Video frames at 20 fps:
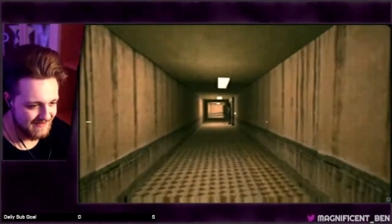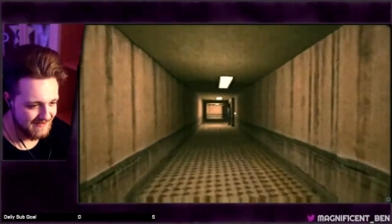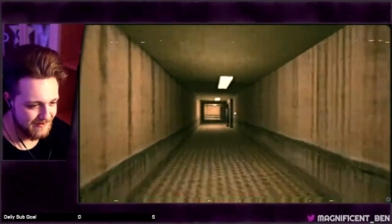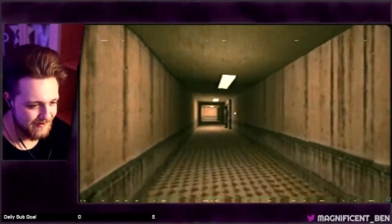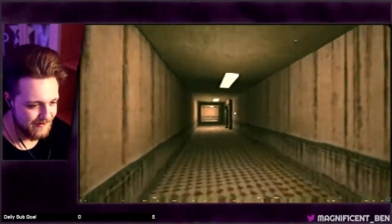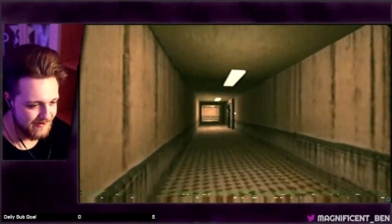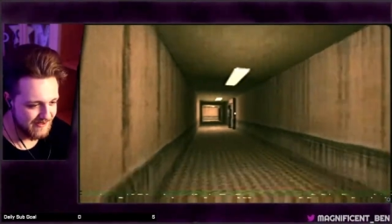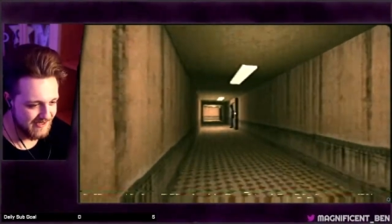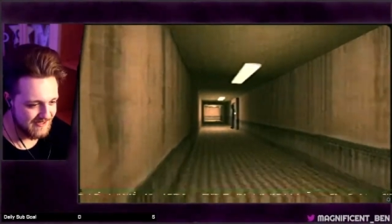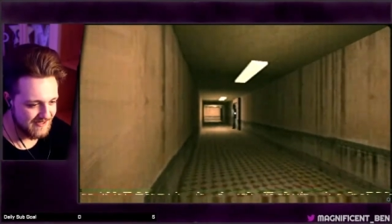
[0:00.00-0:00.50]

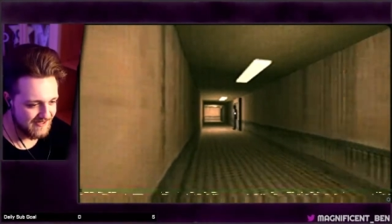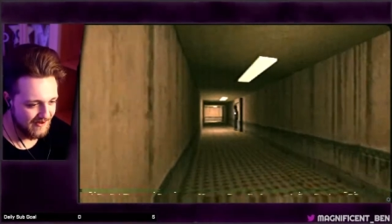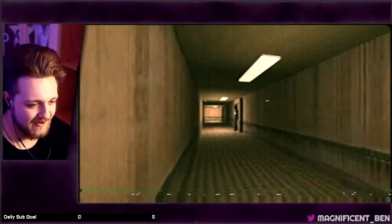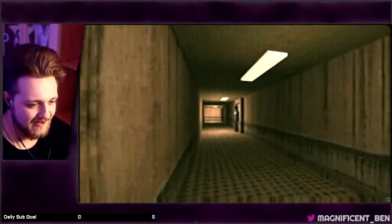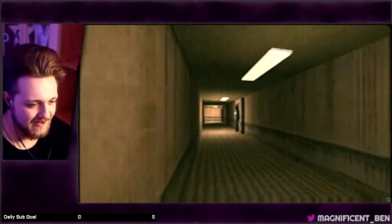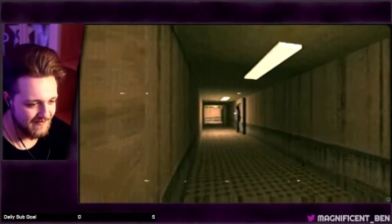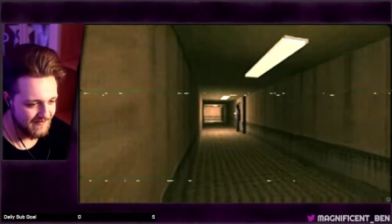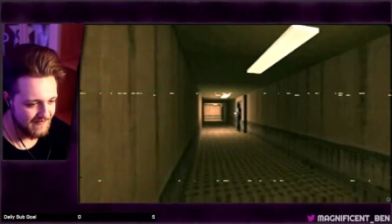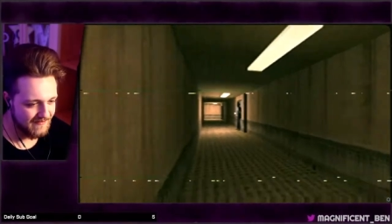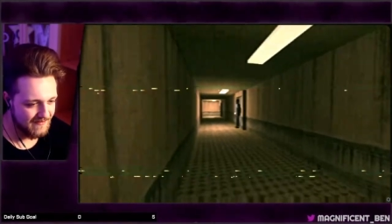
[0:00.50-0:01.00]
Who's this,
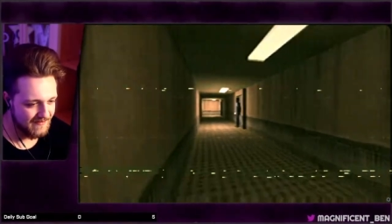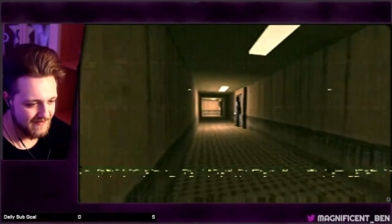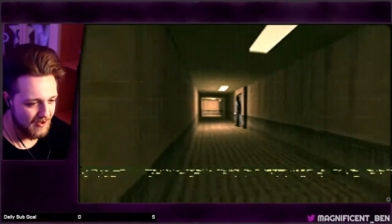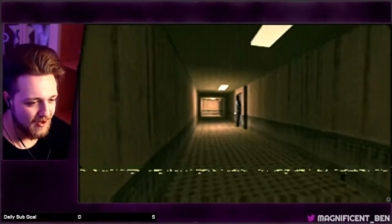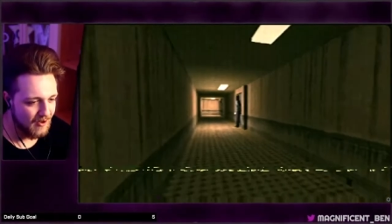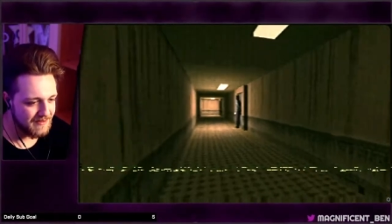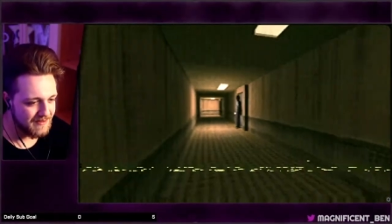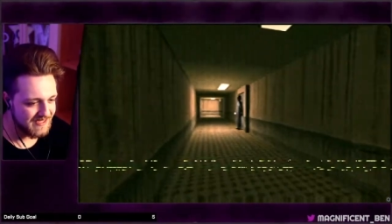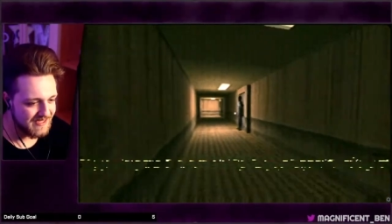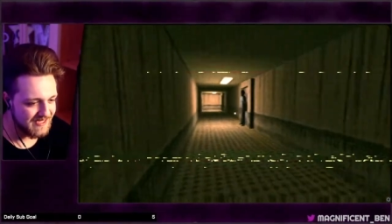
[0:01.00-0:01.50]
Donny?
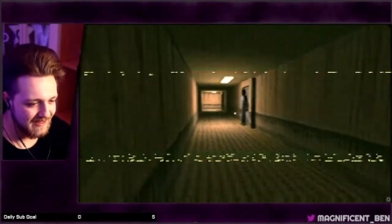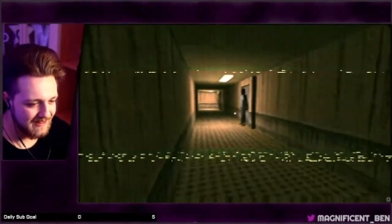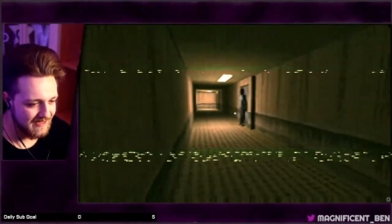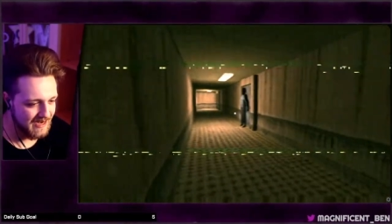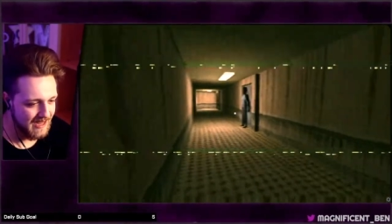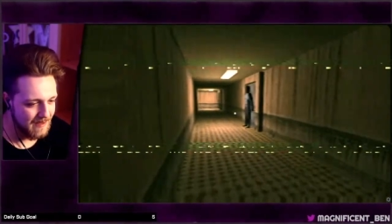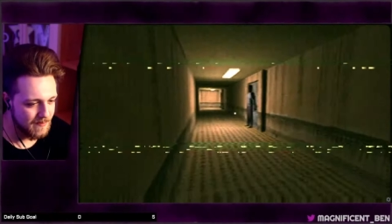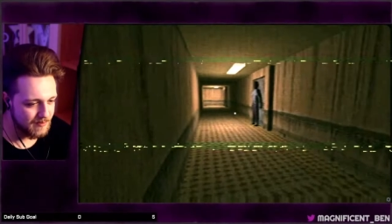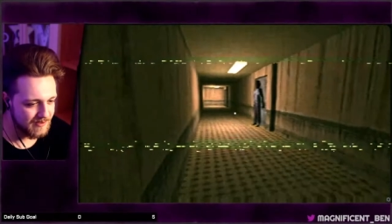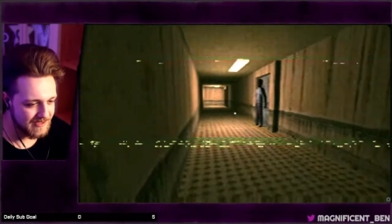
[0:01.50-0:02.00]
Oh, they said the
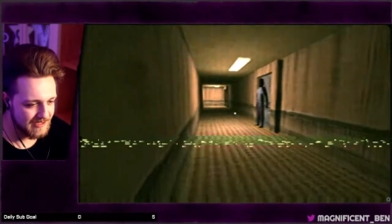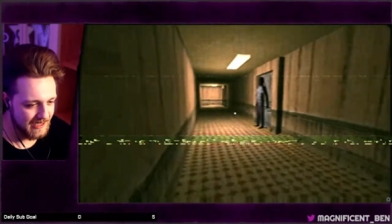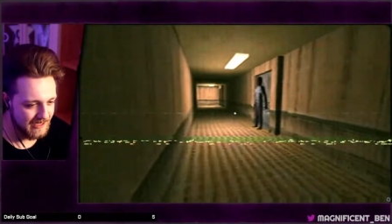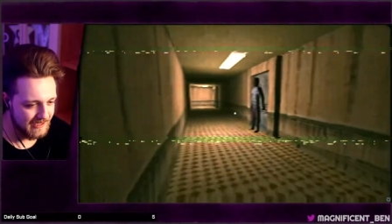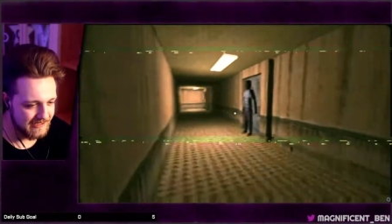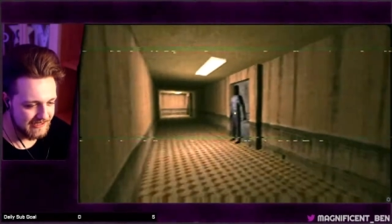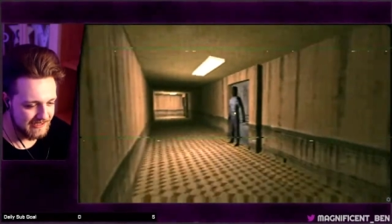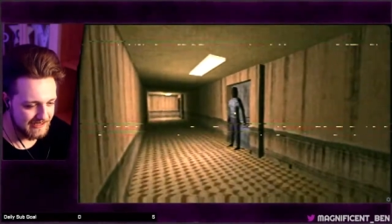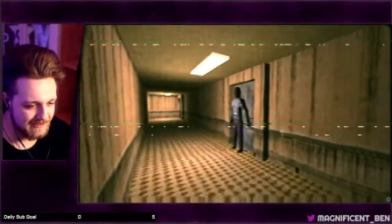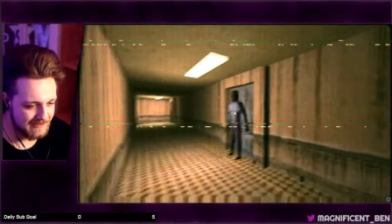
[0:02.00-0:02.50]
neighbor was
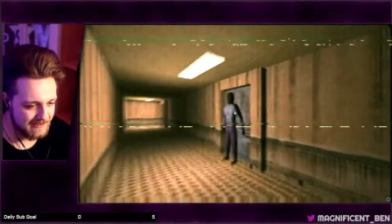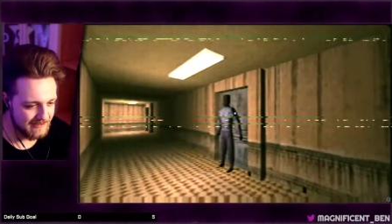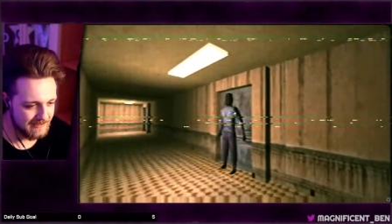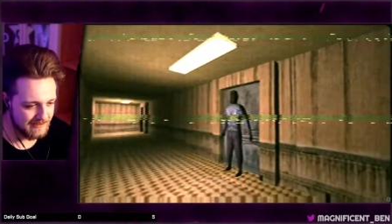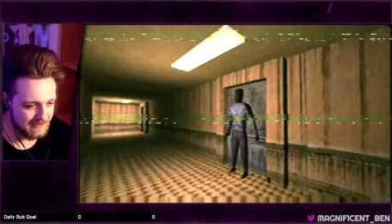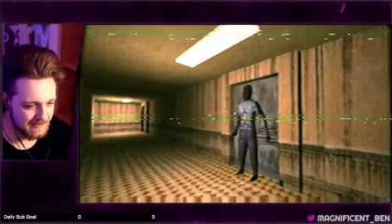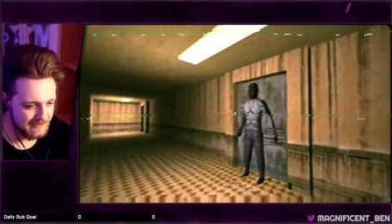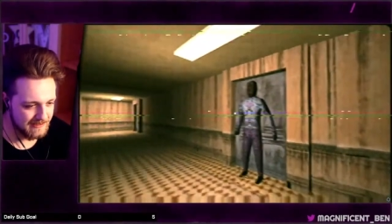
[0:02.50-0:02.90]
nice, didn't they?